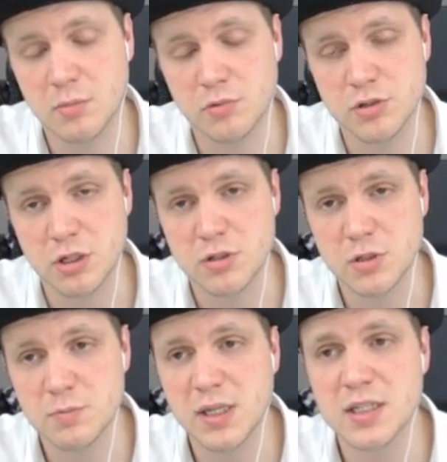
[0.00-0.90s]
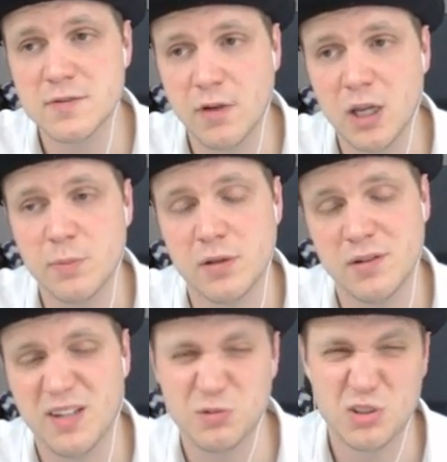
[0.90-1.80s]
more reduced, which means
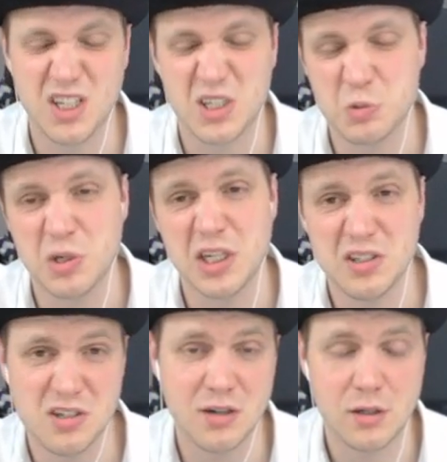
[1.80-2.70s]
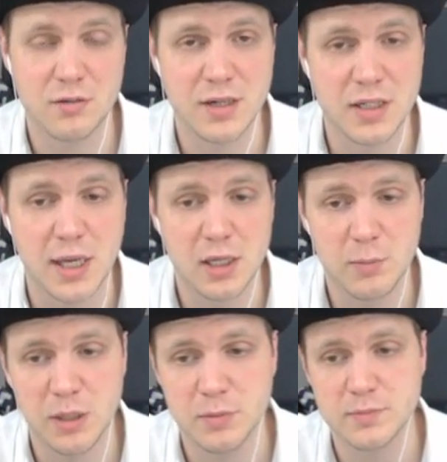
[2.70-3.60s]
Viper level six really can start going around ganking
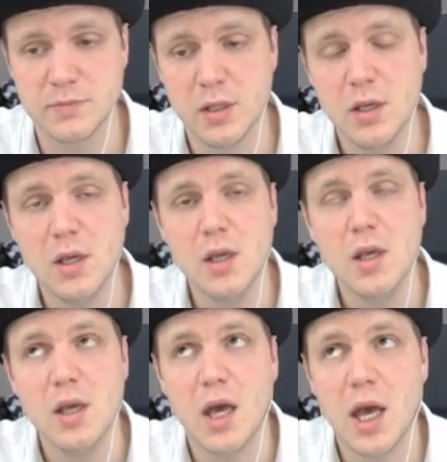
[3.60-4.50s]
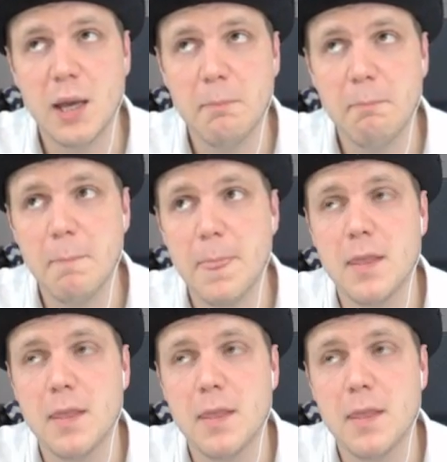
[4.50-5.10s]
people. Um,